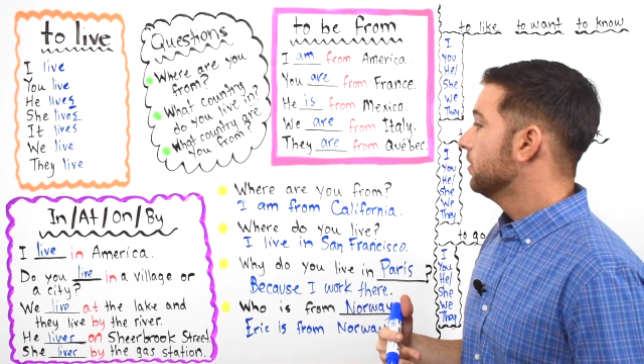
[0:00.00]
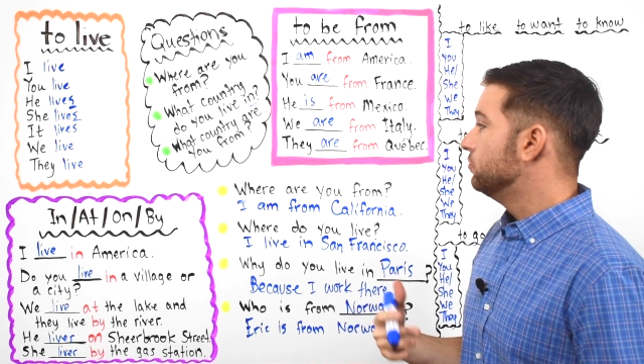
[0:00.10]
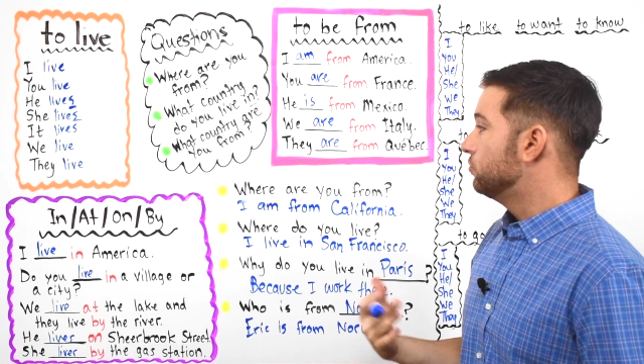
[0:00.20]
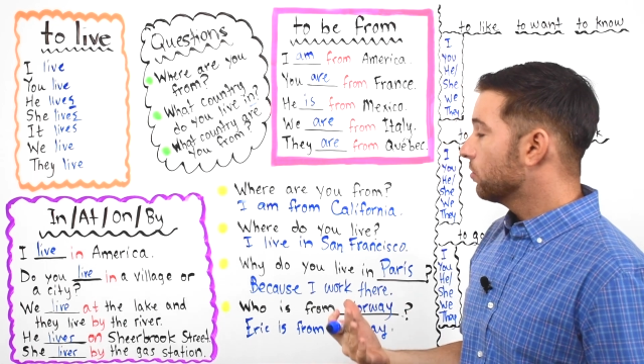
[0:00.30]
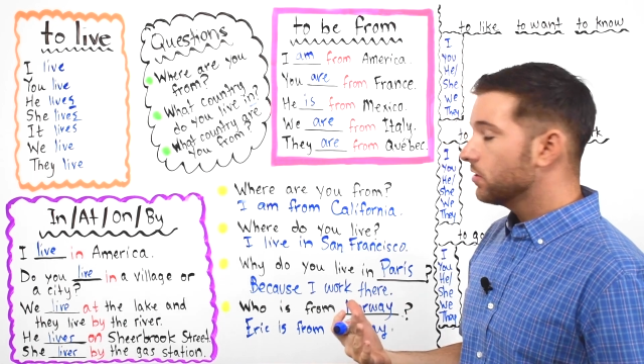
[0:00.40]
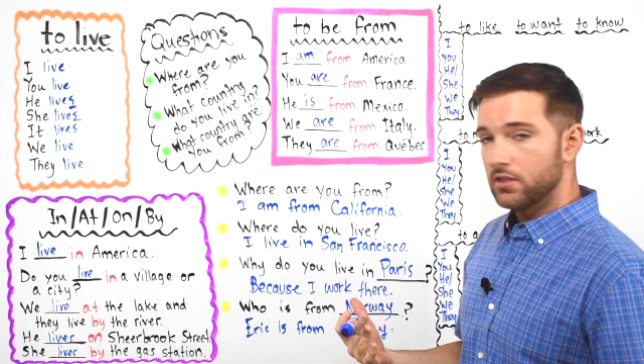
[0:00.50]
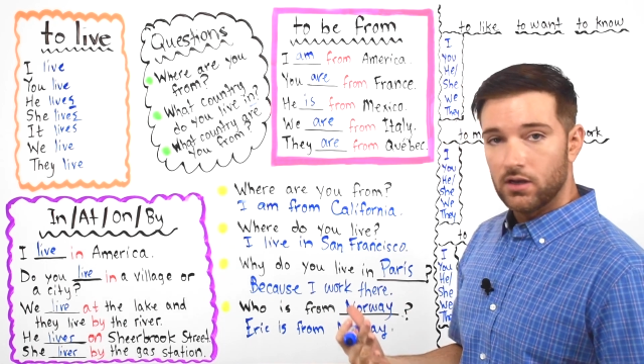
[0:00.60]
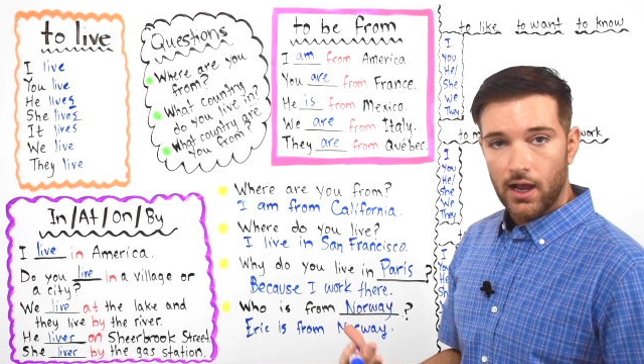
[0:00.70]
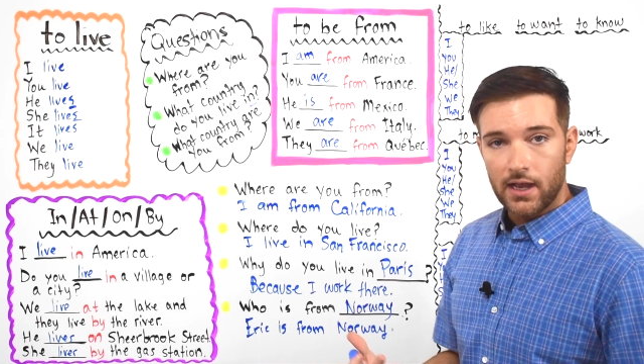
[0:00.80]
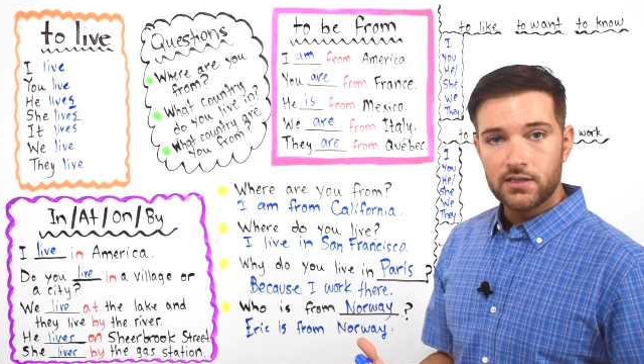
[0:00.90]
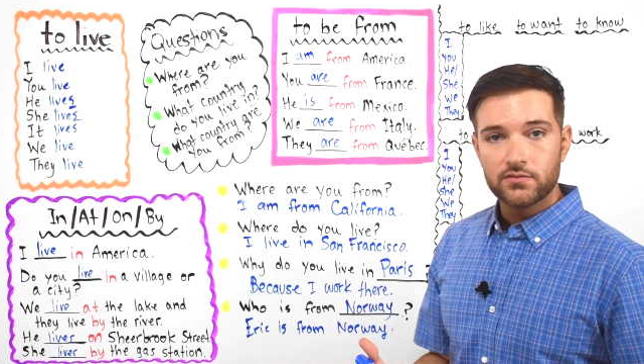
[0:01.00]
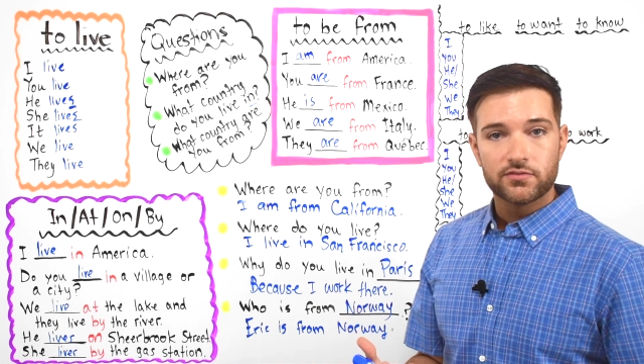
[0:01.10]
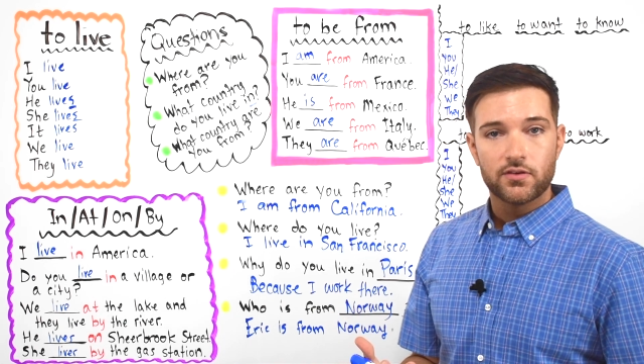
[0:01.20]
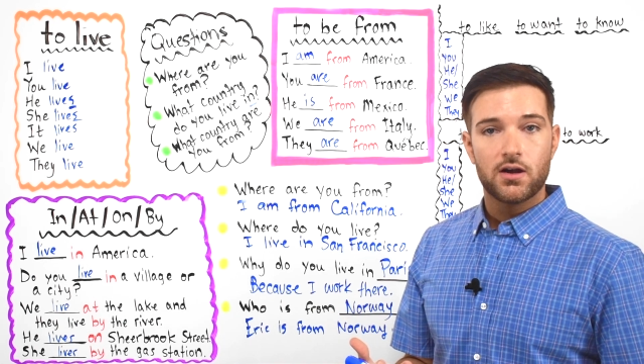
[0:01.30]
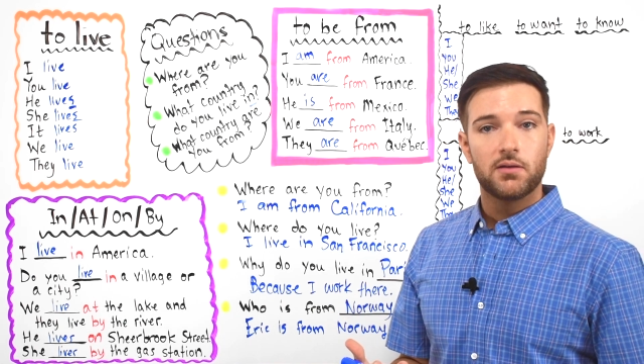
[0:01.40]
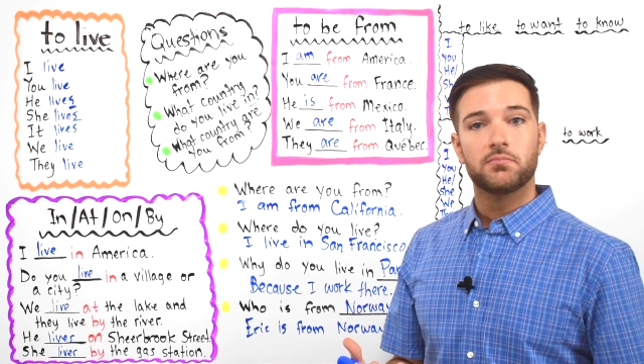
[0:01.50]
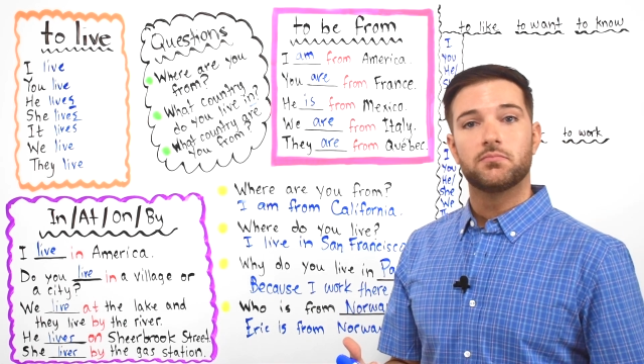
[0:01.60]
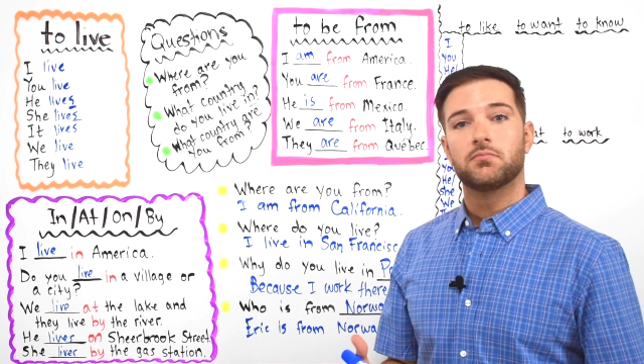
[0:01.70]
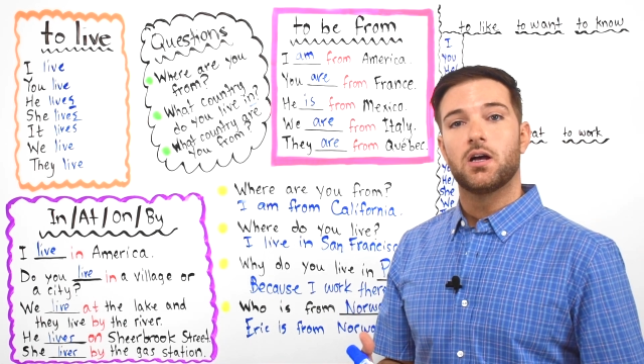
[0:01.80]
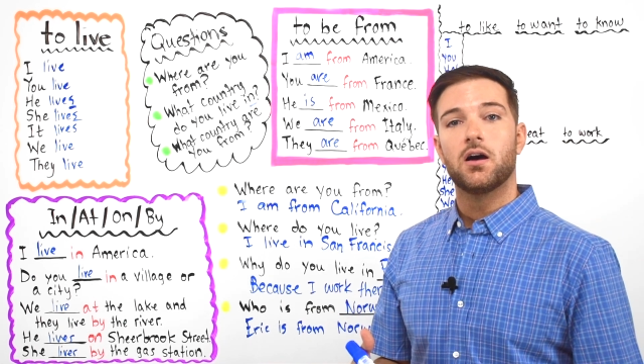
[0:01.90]
Jordan, I am
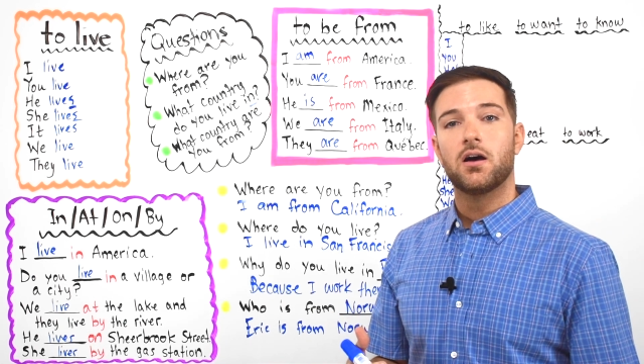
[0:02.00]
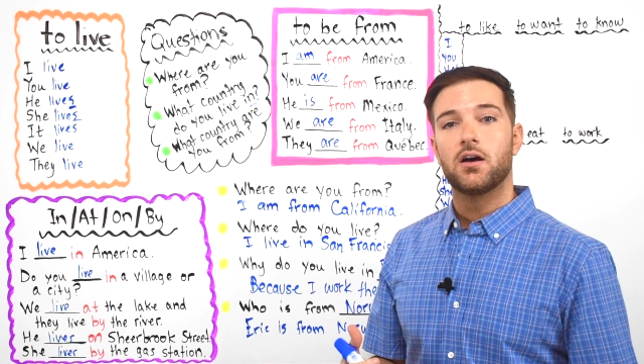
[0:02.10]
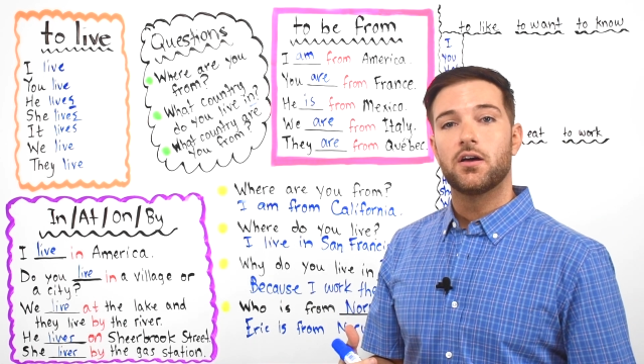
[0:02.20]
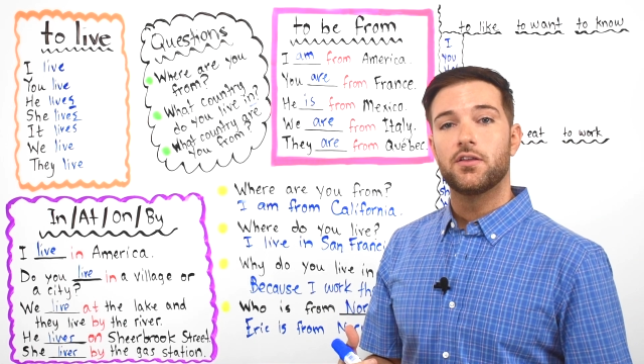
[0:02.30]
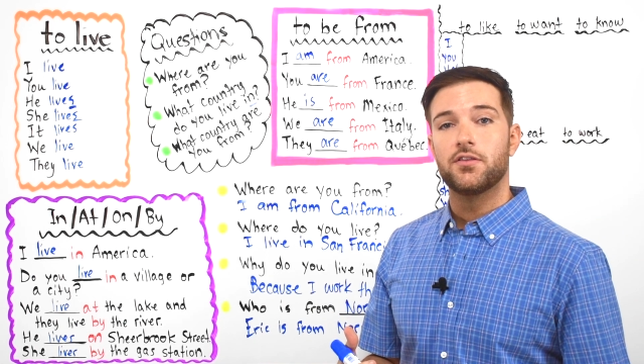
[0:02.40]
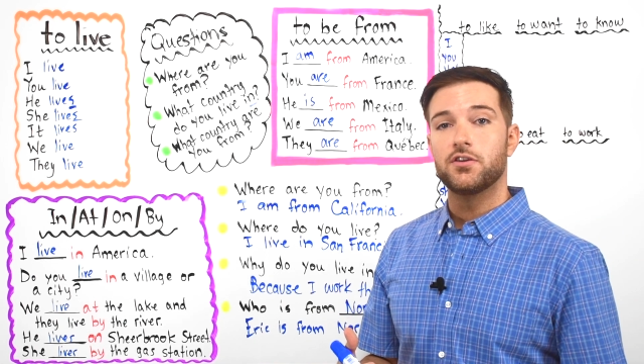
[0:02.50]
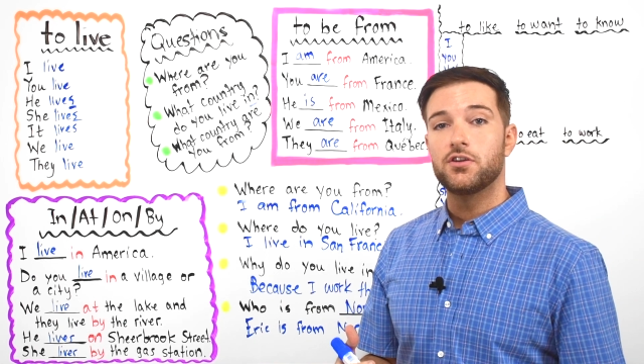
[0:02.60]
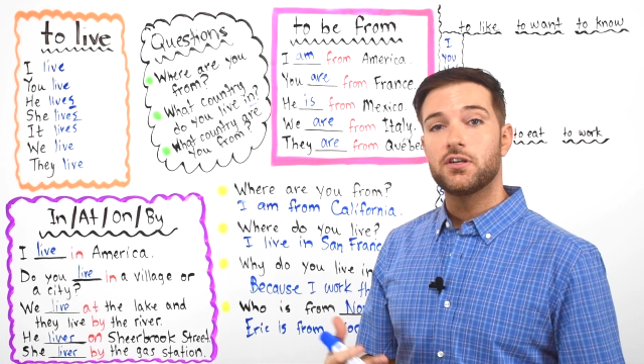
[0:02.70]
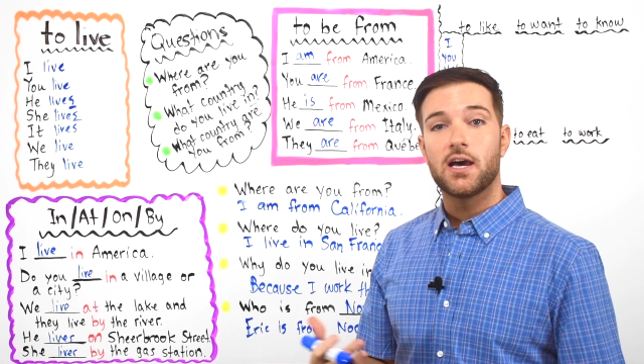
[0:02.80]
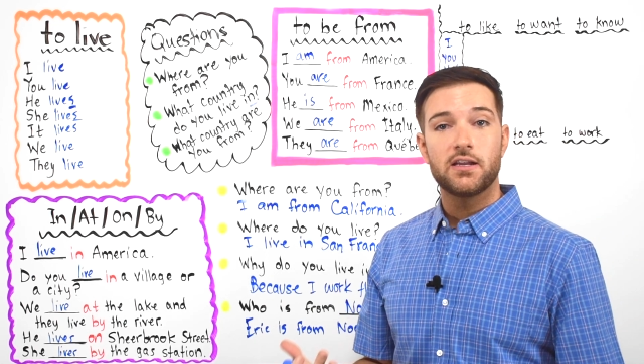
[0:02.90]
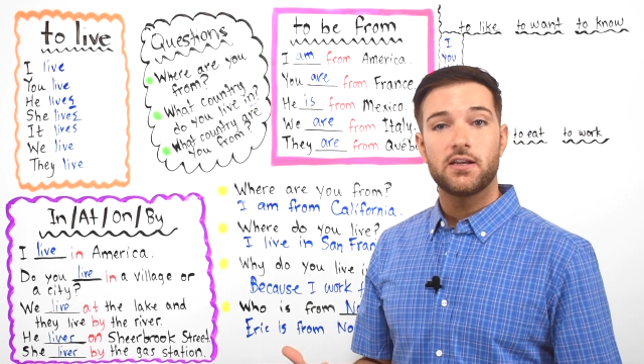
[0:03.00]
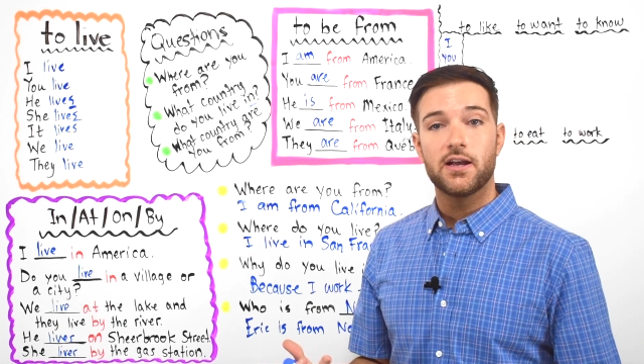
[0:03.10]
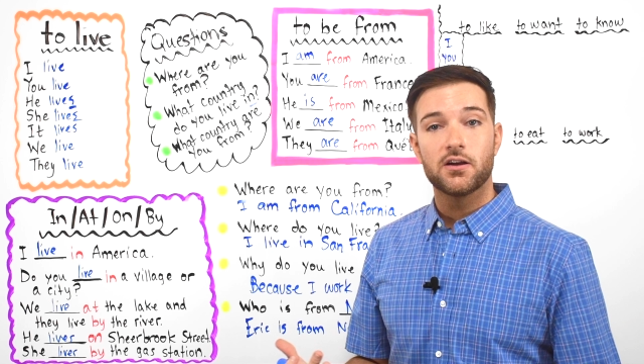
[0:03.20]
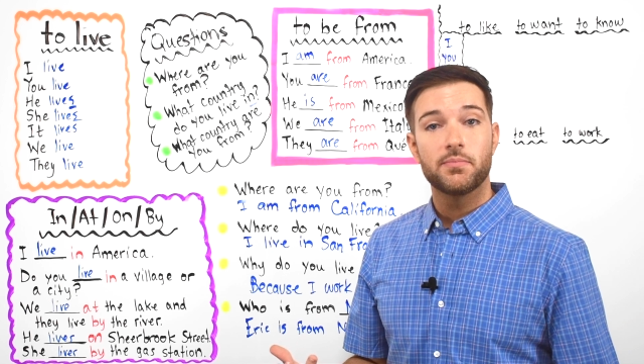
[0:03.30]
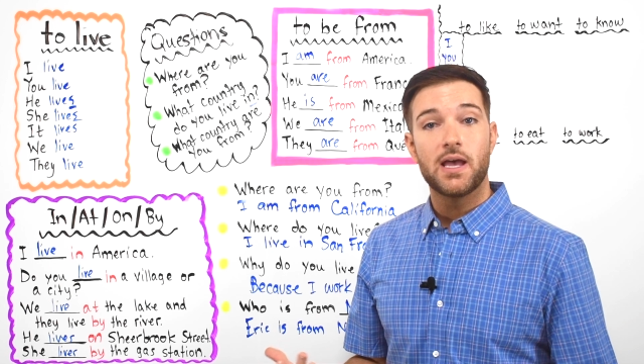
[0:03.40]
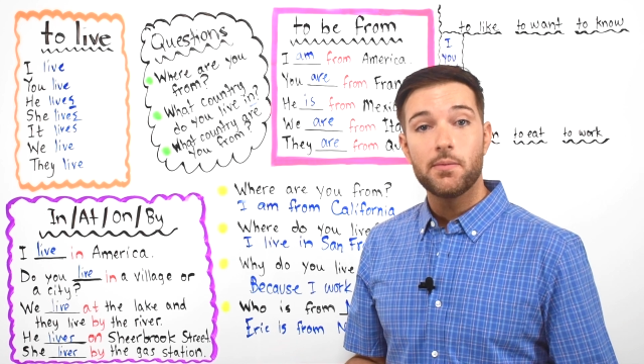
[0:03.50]
from the United Arab